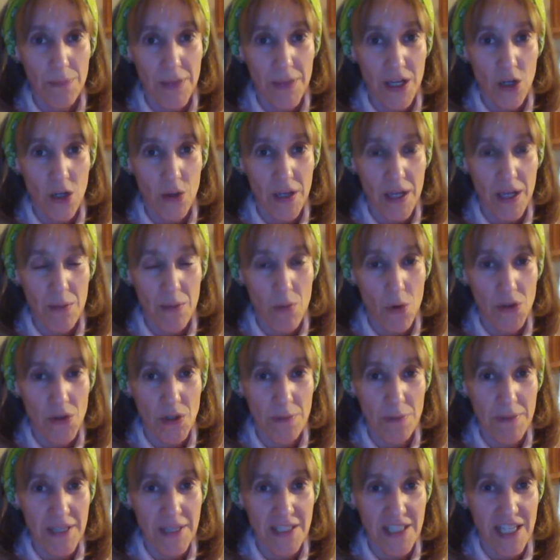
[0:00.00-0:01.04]
be looking more at
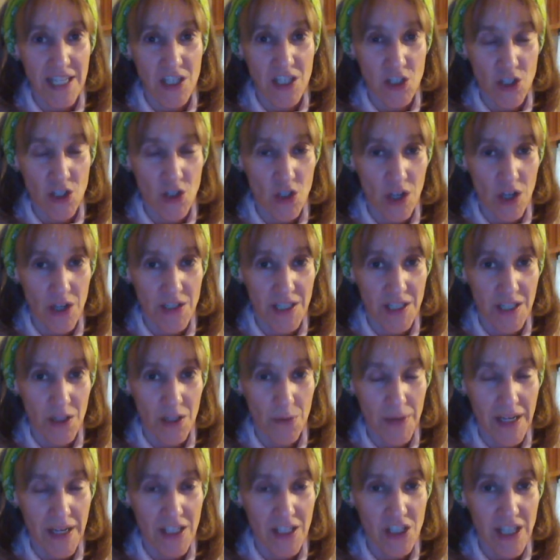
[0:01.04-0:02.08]
the Peter Hitchens article
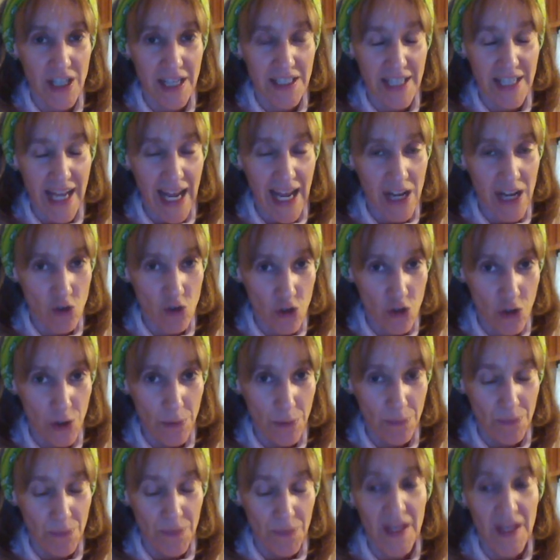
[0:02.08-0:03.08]
when I chat to Andrew.